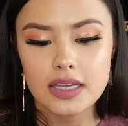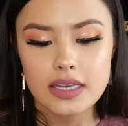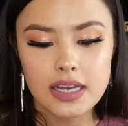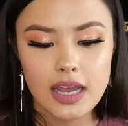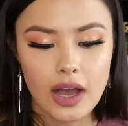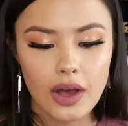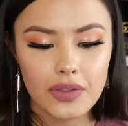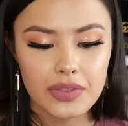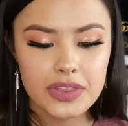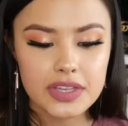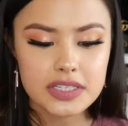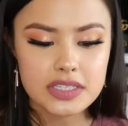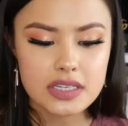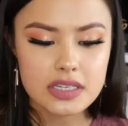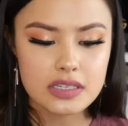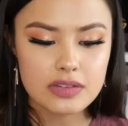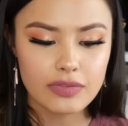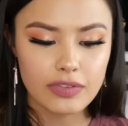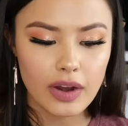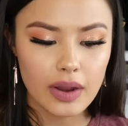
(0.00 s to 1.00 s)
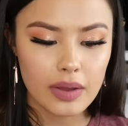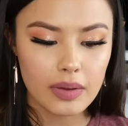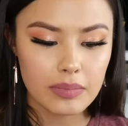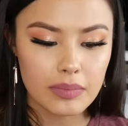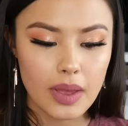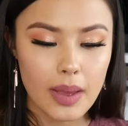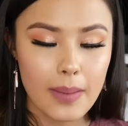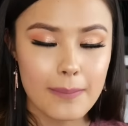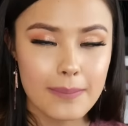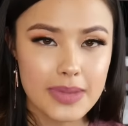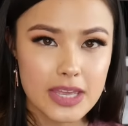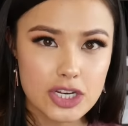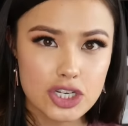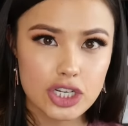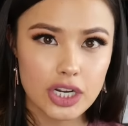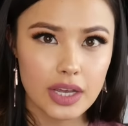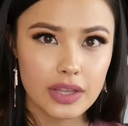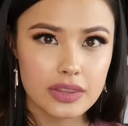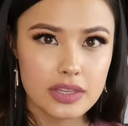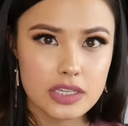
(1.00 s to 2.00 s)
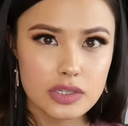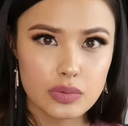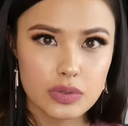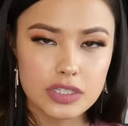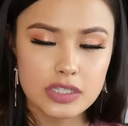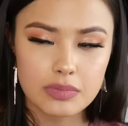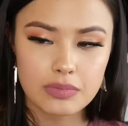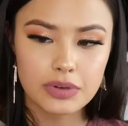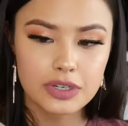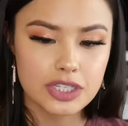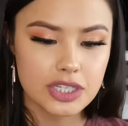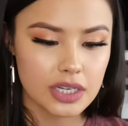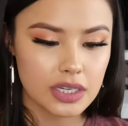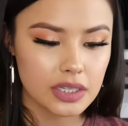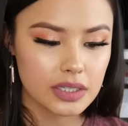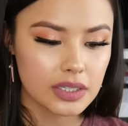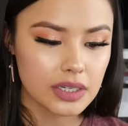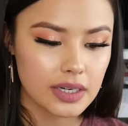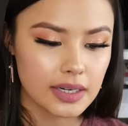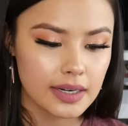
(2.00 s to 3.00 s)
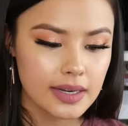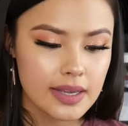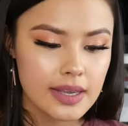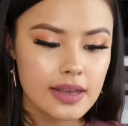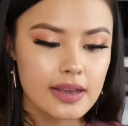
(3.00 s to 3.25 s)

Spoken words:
Now, this is from Missha, these ones in particular.